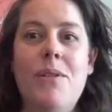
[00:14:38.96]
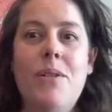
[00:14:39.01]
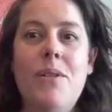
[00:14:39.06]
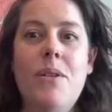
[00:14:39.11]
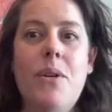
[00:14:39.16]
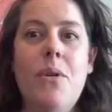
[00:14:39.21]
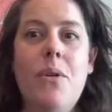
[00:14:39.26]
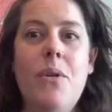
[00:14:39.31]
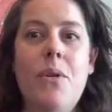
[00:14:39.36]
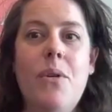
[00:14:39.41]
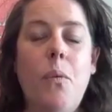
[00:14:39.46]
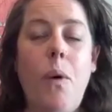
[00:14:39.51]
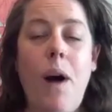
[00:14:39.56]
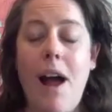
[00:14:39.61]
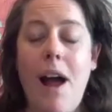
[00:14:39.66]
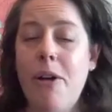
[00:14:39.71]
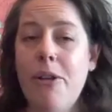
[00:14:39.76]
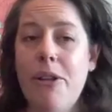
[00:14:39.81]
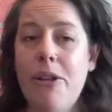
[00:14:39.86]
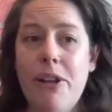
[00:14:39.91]
So
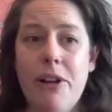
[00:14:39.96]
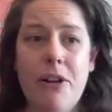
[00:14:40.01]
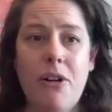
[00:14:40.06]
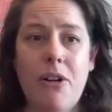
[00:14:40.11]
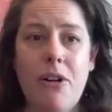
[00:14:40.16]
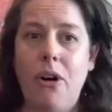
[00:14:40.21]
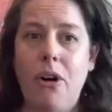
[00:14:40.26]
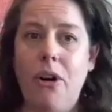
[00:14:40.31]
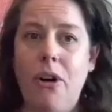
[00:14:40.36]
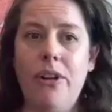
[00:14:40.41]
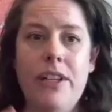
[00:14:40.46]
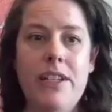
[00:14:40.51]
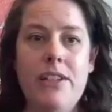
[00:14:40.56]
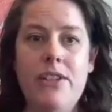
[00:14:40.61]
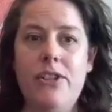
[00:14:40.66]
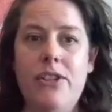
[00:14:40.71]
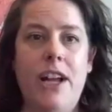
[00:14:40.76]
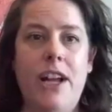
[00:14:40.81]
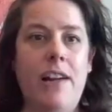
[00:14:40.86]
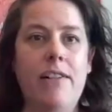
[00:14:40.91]
while there are all
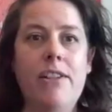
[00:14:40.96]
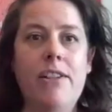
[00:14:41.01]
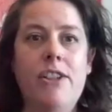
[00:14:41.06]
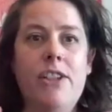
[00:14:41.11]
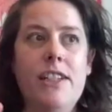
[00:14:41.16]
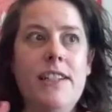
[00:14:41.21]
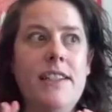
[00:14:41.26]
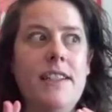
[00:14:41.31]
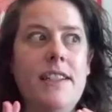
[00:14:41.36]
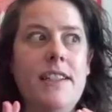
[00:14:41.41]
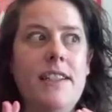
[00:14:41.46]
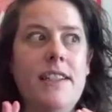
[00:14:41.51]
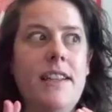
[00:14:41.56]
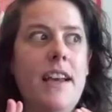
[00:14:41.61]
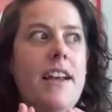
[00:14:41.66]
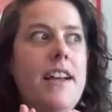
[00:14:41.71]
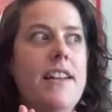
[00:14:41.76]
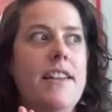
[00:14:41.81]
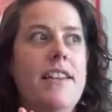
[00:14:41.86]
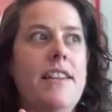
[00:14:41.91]
these challenges,
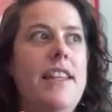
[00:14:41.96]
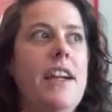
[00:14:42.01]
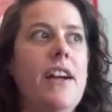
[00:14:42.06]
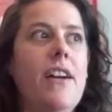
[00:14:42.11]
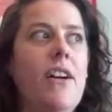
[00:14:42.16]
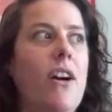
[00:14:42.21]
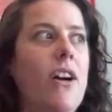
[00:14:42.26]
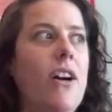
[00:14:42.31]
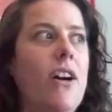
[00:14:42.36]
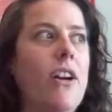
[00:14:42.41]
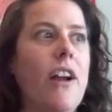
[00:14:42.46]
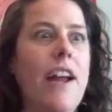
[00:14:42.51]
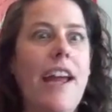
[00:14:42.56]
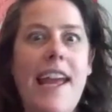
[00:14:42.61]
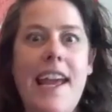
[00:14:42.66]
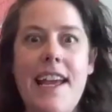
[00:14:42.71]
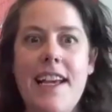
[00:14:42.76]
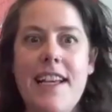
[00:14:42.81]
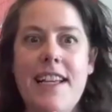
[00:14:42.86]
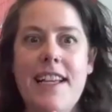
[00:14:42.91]
there are
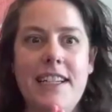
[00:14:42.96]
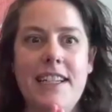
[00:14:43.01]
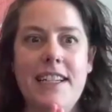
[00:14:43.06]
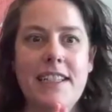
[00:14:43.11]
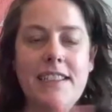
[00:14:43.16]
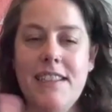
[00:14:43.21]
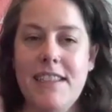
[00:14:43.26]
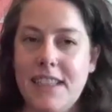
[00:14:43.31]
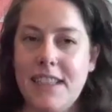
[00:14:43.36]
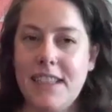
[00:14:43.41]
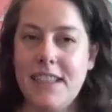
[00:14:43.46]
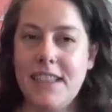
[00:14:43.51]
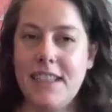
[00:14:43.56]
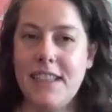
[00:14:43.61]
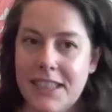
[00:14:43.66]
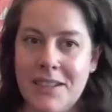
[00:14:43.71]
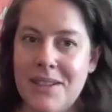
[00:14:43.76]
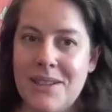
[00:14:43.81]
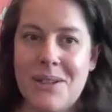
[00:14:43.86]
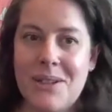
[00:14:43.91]
a
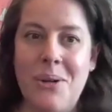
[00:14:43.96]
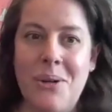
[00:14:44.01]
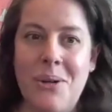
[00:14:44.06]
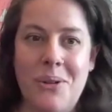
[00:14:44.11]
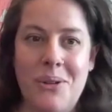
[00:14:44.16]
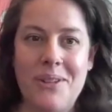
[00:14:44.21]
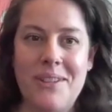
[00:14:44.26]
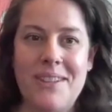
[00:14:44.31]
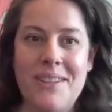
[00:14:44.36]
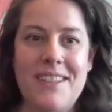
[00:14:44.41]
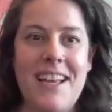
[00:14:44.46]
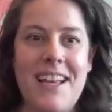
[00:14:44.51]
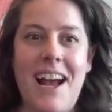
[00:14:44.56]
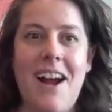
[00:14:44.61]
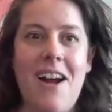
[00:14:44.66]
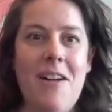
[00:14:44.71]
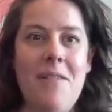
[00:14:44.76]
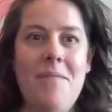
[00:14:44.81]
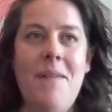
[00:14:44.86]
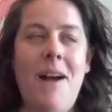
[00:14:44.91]
gazillion schools.
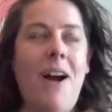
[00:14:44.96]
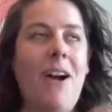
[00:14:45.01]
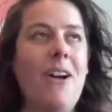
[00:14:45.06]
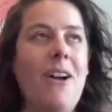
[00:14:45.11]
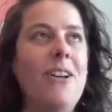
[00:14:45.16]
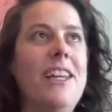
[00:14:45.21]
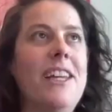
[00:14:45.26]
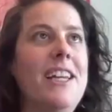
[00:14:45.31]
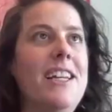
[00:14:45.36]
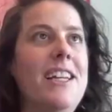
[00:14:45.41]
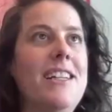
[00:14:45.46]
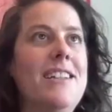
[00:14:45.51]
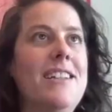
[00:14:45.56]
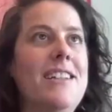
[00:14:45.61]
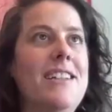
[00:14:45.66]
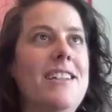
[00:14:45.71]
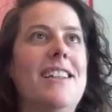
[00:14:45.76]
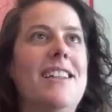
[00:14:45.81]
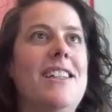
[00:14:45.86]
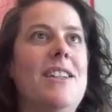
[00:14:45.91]
Our
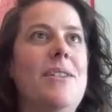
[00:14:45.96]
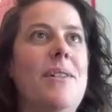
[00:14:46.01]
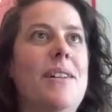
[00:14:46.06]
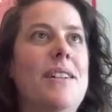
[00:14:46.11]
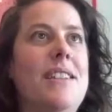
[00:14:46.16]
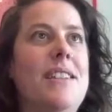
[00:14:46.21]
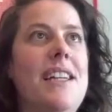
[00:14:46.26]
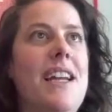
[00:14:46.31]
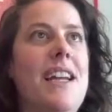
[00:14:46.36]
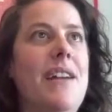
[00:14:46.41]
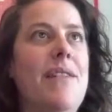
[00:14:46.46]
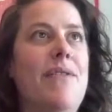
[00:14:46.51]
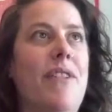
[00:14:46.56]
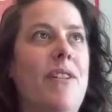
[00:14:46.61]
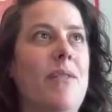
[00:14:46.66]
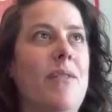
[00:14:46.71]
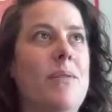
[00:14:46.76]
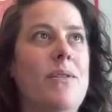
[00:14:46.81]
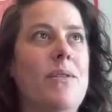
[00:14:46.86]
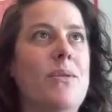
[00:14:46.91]
latest USDA
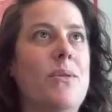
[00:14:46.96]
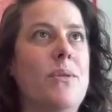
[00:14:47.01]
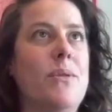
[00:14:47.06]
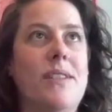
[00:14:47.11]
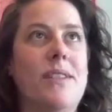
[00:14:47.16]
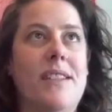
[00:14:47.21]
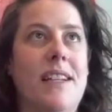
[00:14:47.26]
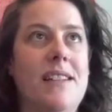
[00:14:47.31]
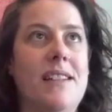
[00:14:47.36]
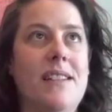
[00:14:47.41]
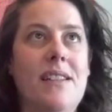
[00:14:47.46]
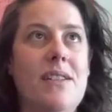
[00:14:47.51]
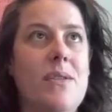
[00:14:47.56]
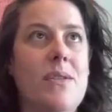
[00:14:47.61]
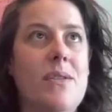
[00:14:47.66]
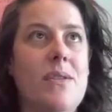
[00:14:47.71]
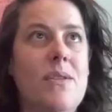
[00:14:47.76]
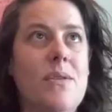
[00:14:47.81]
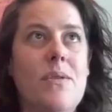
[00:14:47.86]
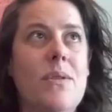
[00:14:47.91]
Farm to School
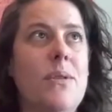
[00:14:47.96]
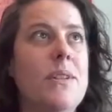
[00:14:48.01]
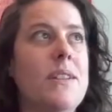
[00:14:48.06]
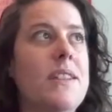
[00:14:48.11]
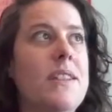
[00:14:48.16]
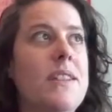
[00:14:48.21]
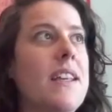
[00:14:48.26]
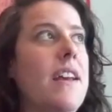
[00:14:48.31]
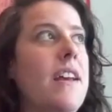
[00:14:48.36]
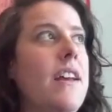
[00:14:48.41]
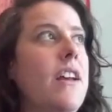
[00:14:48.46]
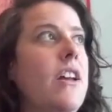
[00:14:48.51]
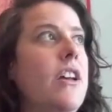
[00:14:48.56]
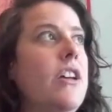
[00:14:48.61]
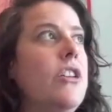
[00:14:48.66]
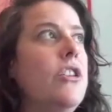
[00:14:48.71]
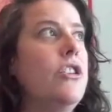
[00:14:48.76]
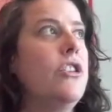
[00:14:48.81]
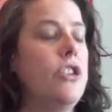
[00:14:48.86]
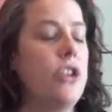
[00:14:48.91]
census results
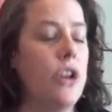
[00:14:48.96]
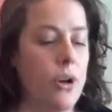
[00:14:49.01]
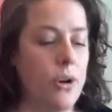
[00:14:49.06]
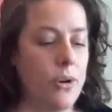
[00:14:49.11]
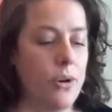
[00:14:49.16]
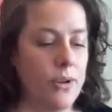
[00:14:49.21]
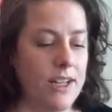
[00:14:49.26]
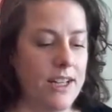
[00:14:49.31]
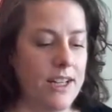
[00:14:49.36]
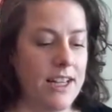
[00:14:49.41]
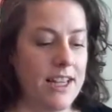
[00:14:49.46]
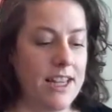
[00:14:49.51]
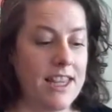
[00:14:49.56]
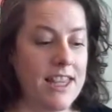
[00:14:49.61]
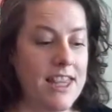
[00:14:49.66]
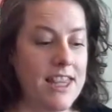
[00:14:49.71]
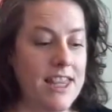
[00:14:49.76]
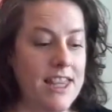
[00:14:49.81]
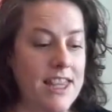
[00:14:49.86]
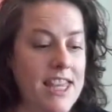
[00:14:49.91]
showed
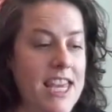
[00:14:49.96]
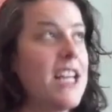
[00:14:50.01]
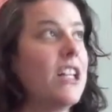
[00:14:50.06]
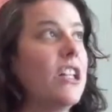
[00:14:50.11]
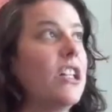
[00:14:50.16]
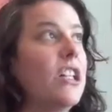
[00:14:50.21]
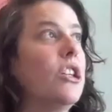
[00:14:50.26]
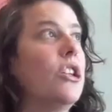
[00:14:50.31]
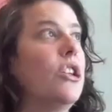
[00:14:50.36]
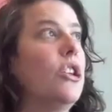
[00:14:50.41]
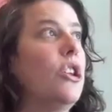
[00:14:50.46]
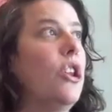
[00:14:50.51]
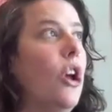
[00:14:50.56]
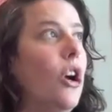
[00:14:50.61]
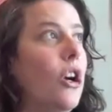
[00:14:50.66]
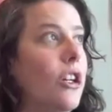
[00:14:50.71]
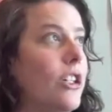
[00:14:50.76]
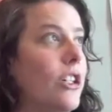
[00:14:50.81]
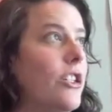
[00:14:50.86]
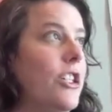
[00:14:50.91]
the
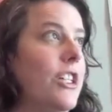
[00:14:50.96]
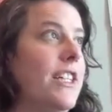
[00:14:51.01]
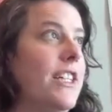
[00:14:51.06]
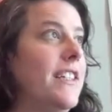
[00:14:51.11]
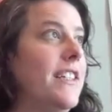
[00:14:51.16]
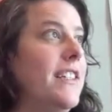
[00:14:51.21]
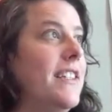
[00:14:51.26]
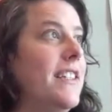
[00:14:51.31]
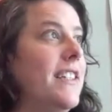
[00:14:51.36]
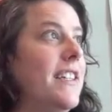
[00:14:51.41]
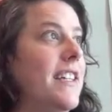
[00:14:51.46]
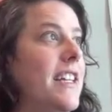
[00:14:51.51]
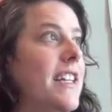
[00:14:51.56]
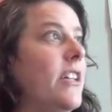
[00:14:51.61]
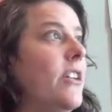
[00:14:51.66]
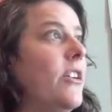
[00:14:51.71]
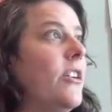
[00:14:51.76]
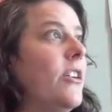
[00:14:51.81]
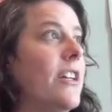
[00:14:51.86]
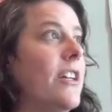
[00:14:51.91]
largest
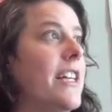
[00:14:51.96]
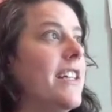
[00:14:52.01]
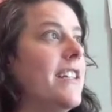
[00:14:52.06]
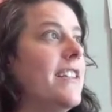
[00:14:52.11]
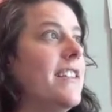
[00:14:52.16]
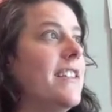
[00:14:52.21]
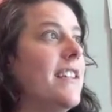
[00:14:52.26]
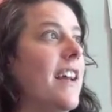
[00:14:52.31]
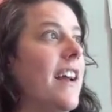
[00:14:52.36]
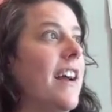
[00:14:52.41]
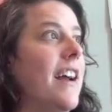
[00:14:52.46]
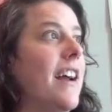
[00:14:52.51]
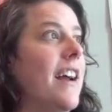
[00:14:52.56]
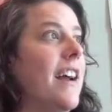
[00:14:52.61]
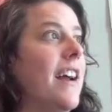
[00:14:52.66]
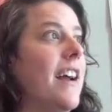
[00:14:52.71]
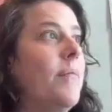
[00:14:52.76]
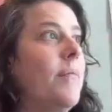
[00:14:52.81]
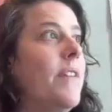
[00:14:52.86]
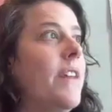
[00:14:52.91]
increase
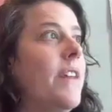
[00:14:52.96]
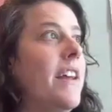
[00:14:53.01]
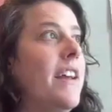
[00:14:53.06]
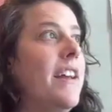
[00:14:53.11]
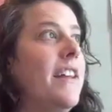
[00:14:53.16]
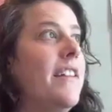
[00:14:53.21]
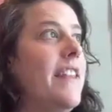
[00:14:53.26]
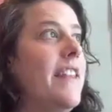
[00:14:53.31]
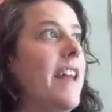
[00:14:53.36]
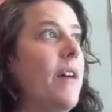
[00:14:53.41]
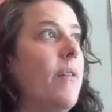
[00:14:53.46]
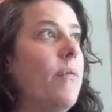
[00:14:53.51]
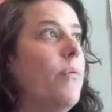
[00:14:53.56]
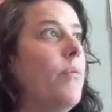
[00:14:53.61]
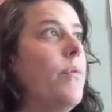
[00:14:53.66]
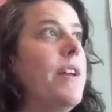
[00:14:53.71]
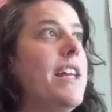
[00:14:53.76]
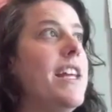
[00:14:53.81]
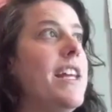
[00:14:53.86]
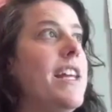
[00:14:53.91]
that
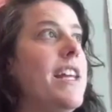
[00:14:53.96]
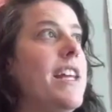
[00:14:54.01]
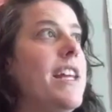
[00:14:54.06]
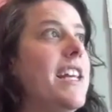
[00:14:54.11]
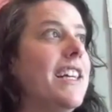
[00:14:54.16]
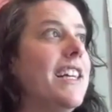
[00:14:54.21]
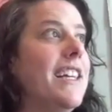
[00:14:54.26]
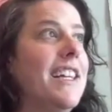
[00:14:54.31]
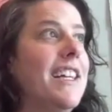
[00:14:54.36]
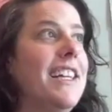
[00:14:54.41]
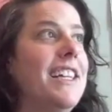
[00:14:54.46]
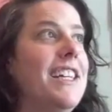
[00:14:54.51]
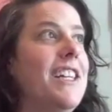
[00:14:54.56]
we,